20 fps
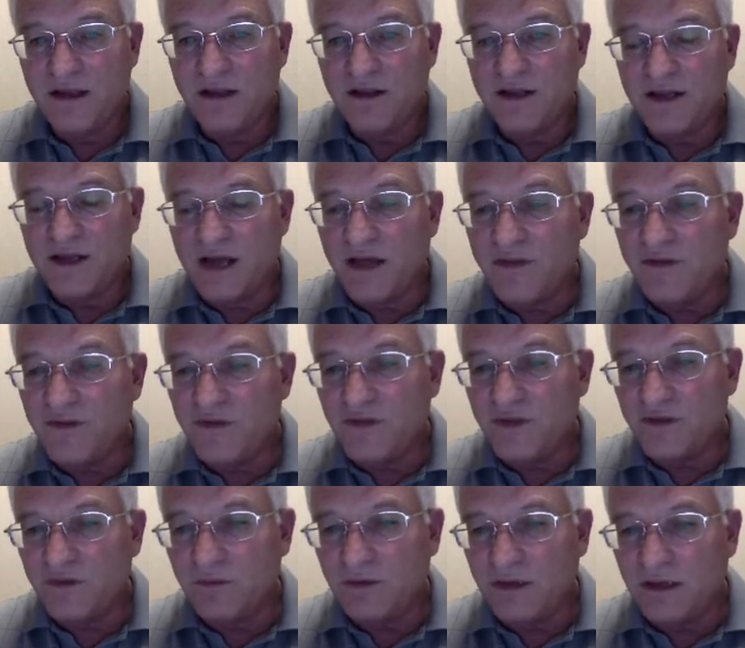The other
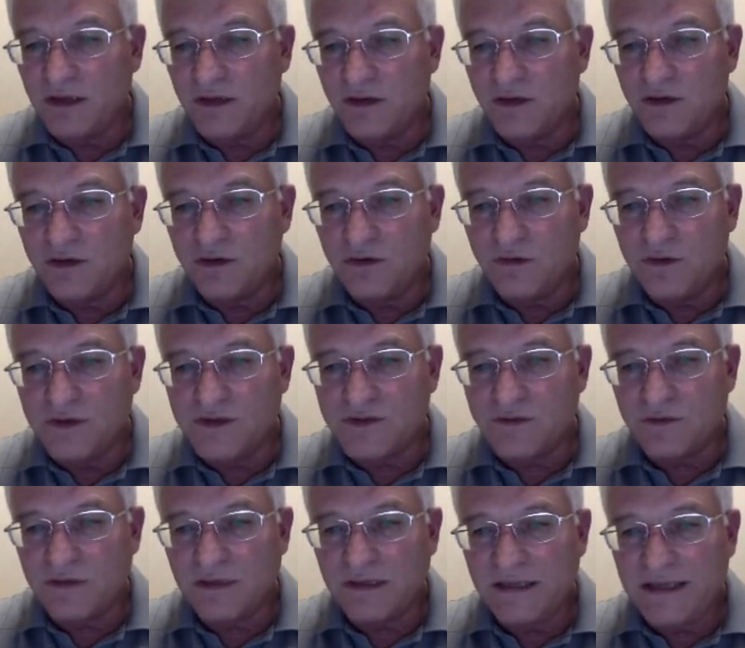thing that we can do is
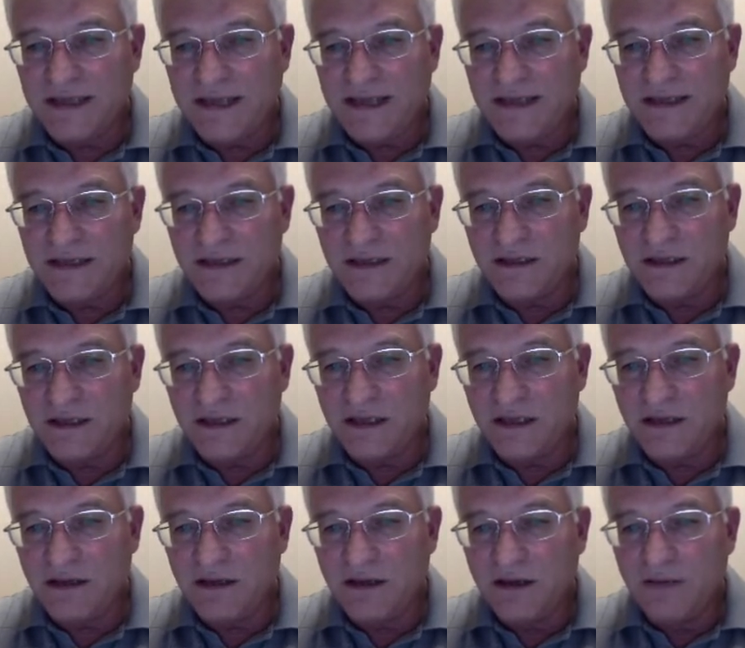relate
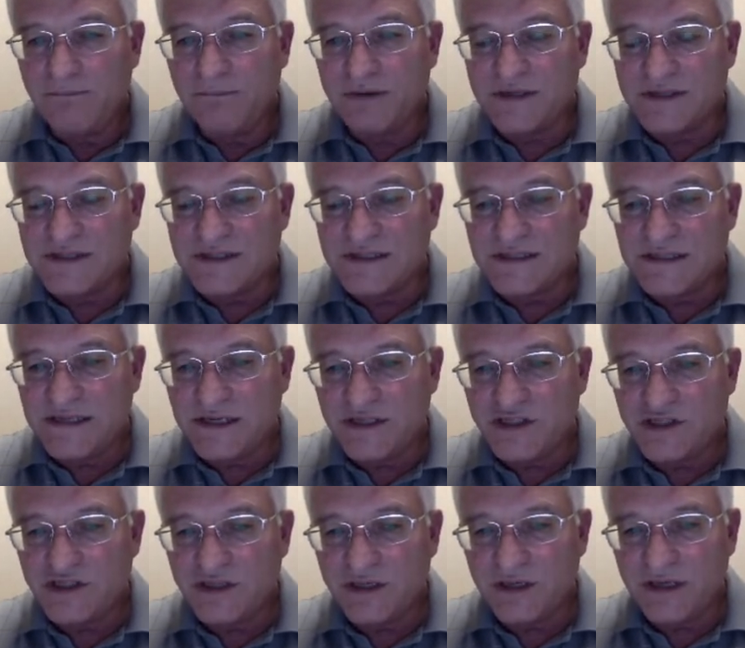the
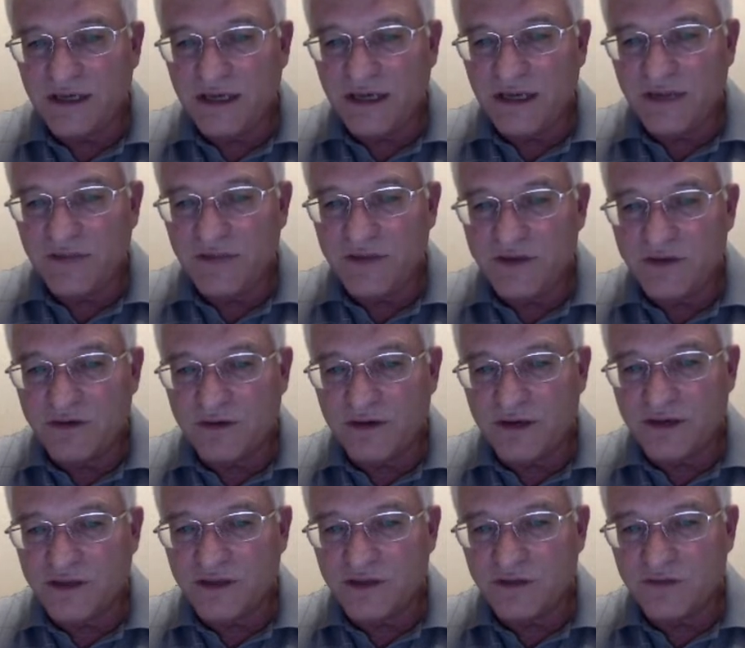position in the
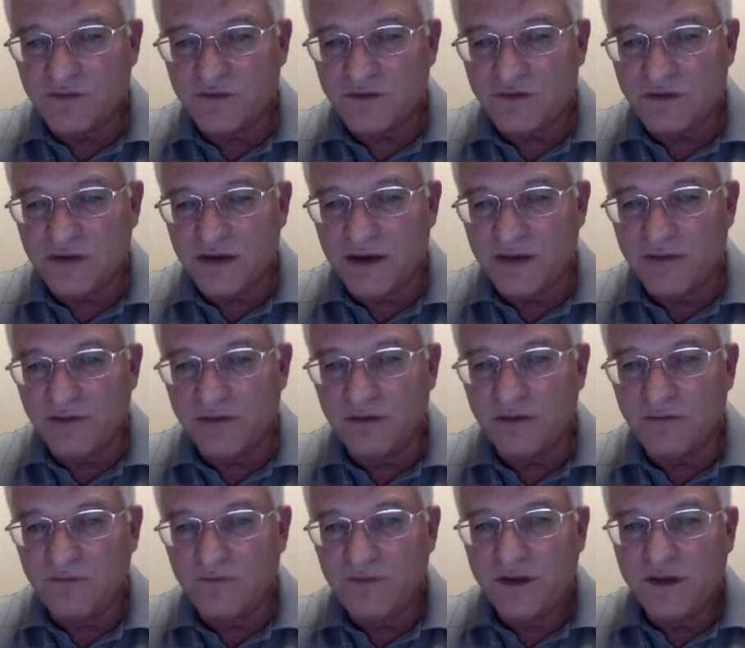direction of
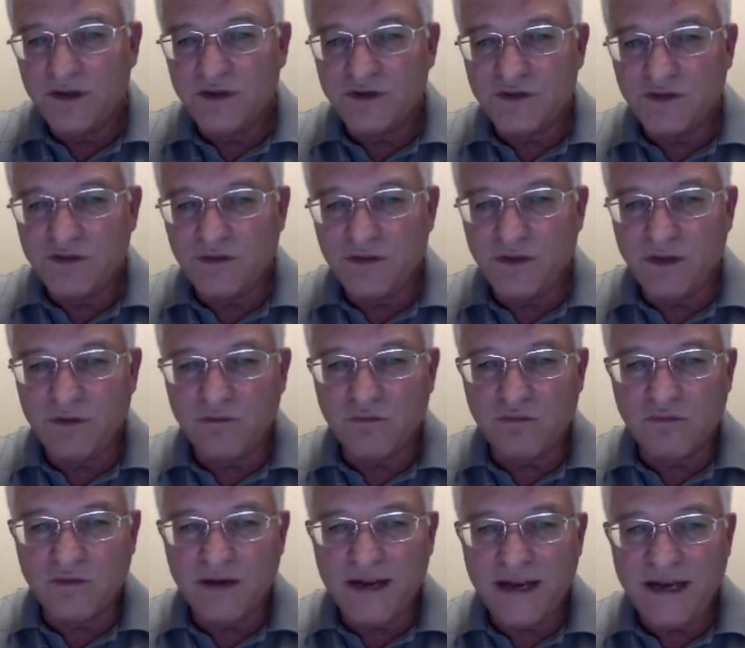travel to the
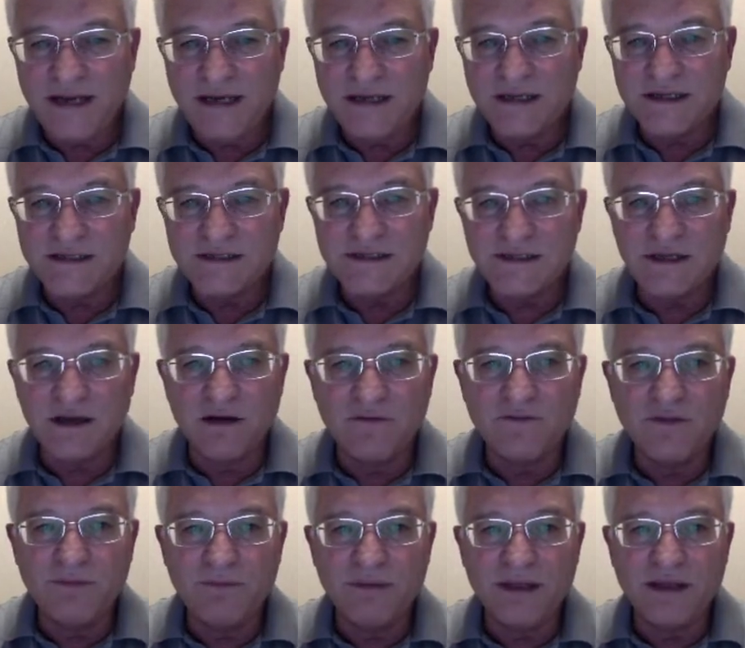radius
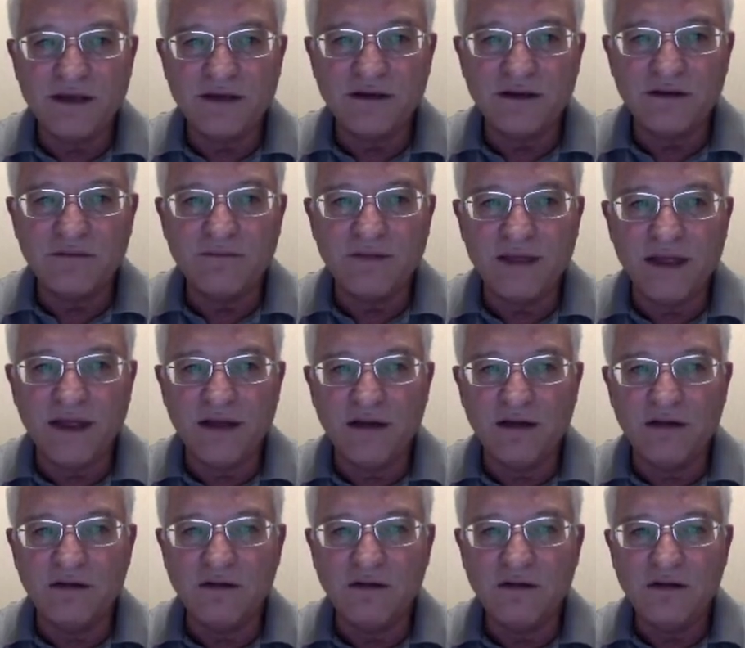of the pendulum,
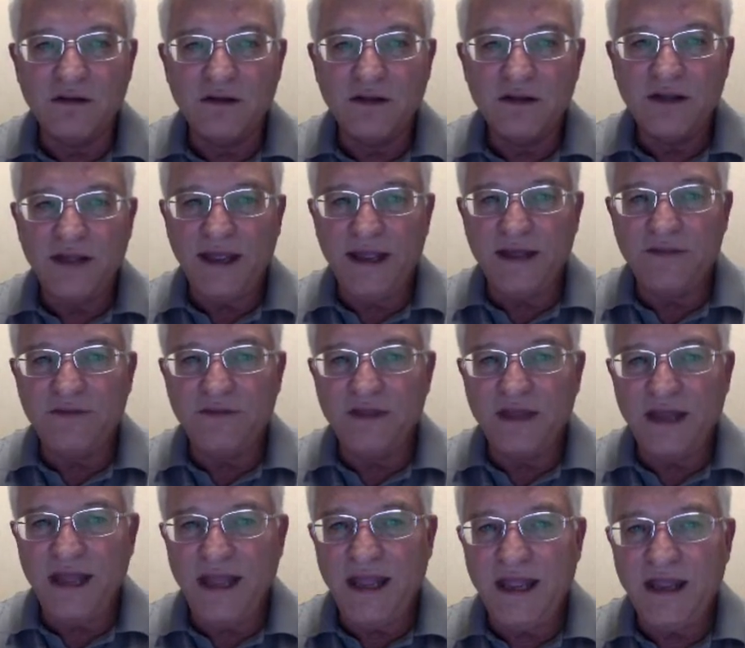L, and
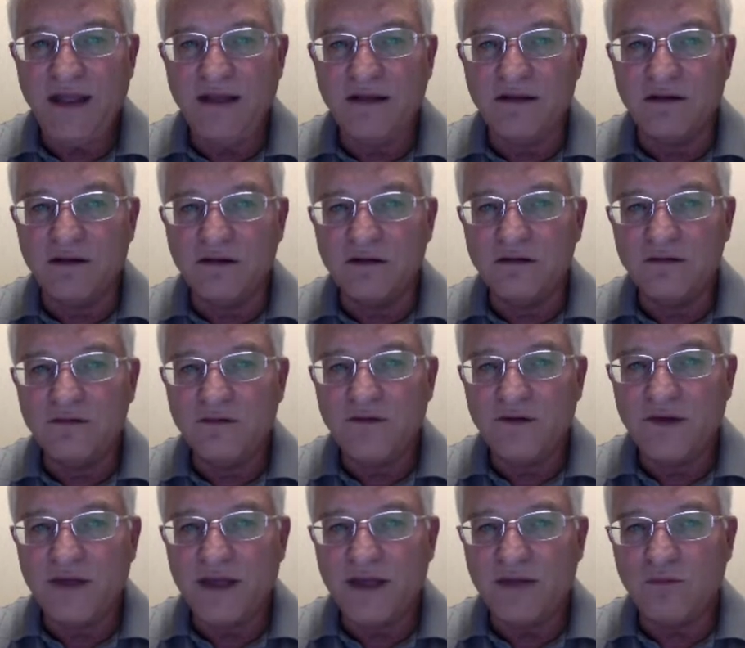the angle
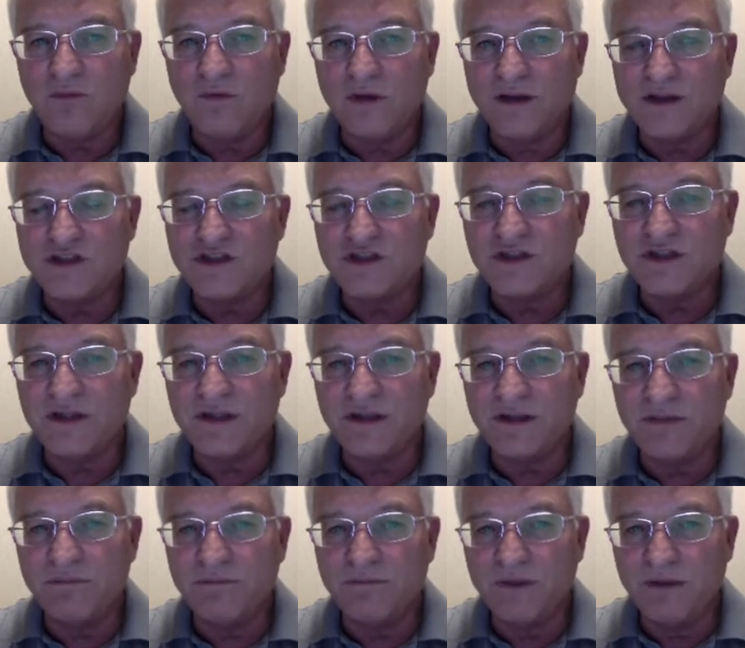at which the
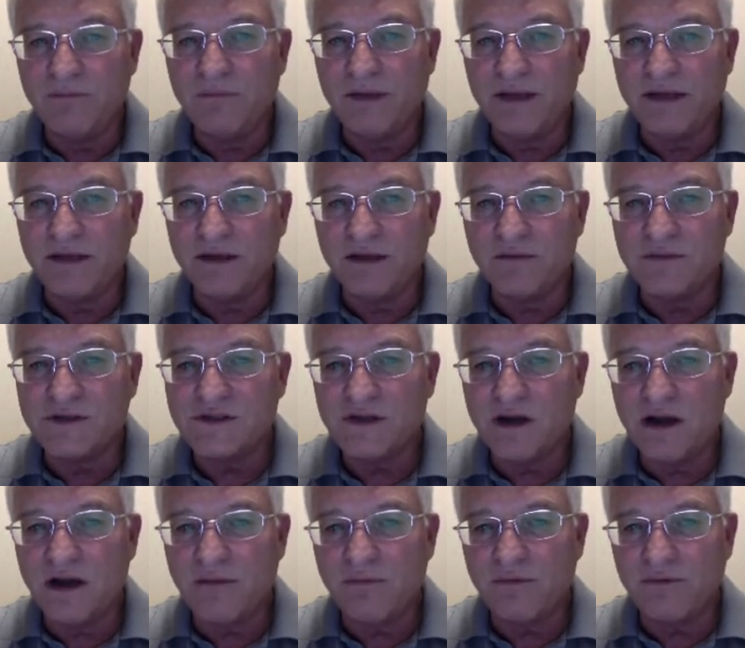pendulum is
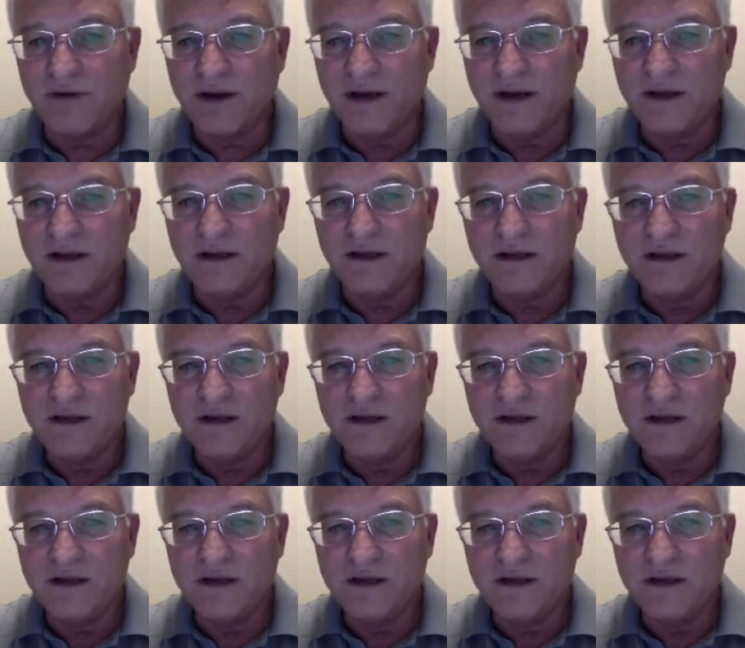operating.